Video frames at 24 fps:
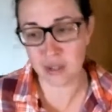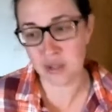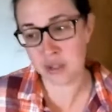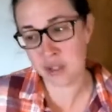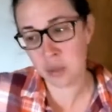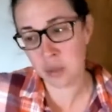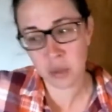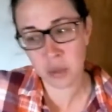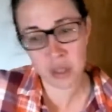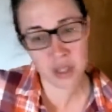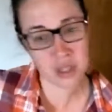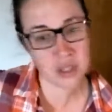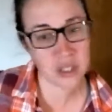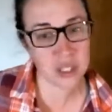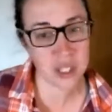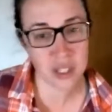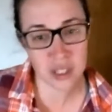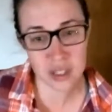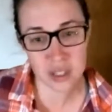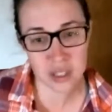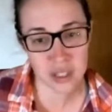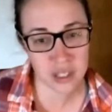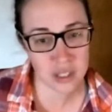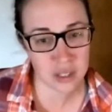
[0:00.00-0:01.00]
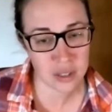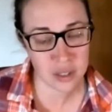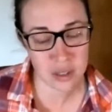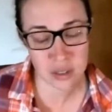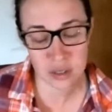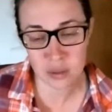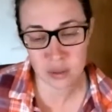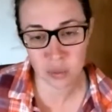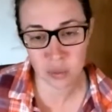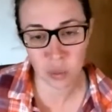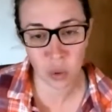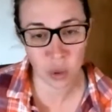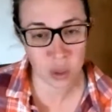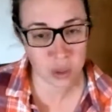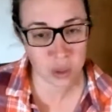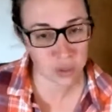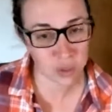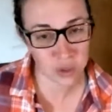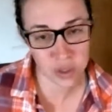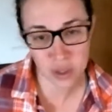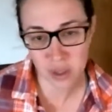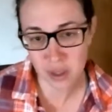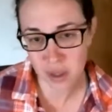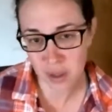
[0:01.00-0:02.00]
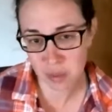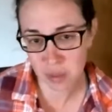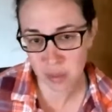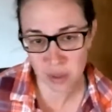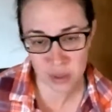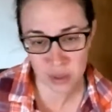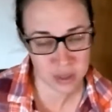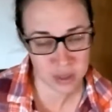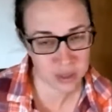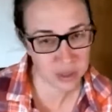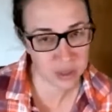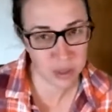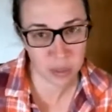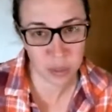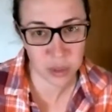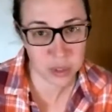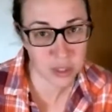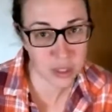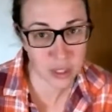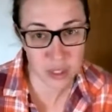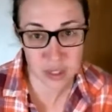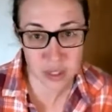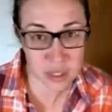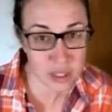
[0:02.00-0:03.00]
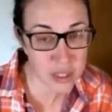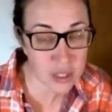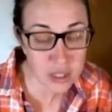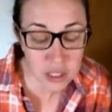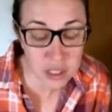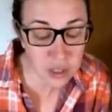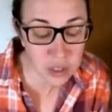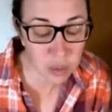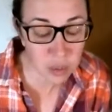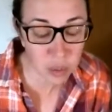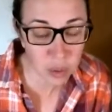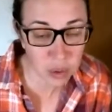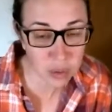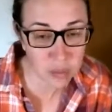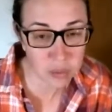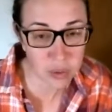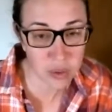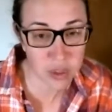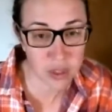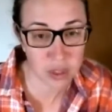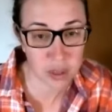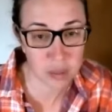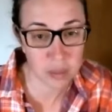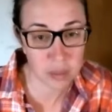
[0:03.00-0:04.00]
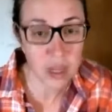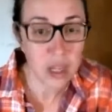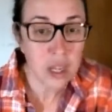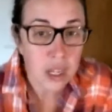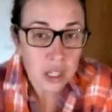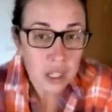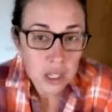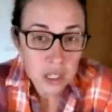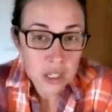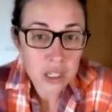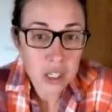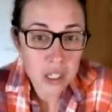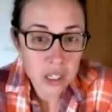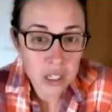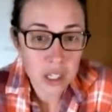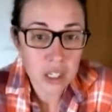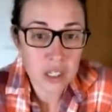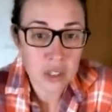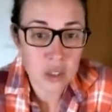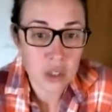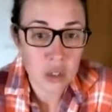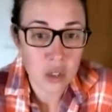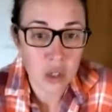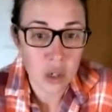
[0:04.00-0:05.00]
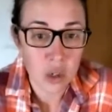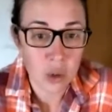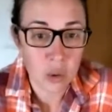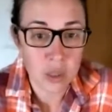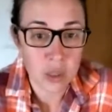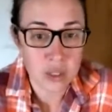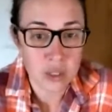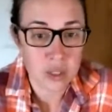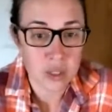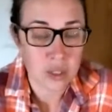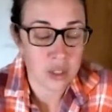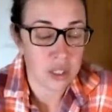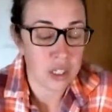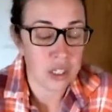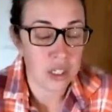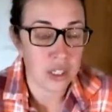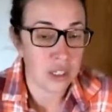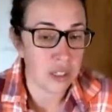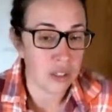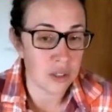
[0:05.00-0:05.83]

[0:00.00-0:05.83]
someone said this works for them, or someone said this didn't work for them. Like, I like to go and see.